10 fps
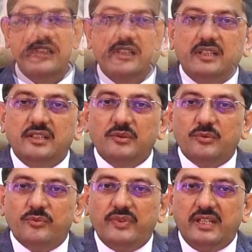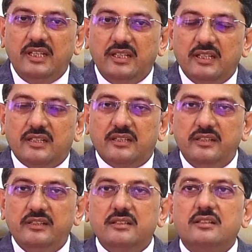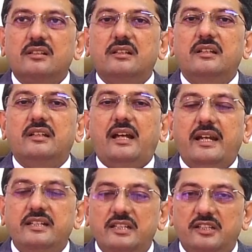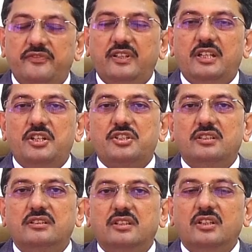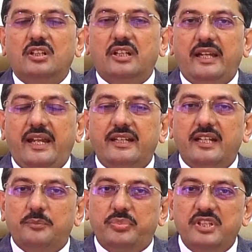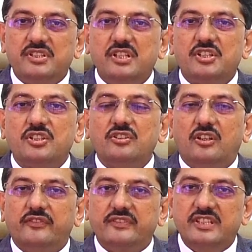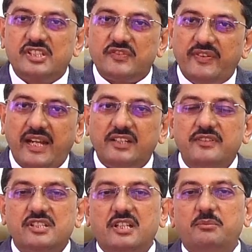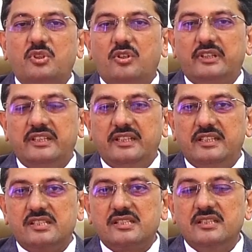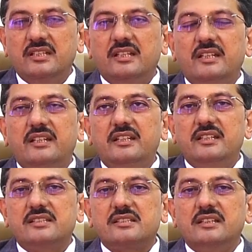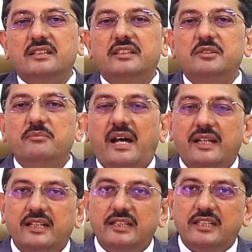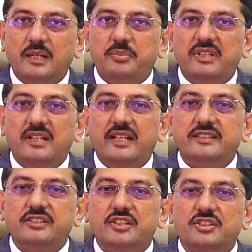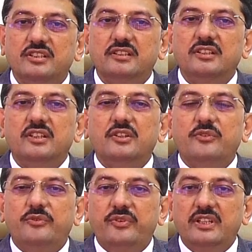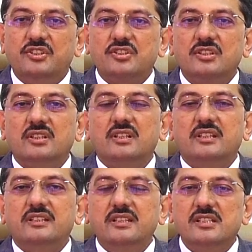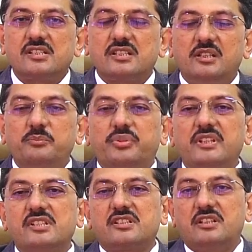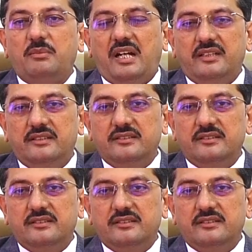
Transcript: The very clear identification and appreciation of this fact which I am talking is the market capitalization which these companies command.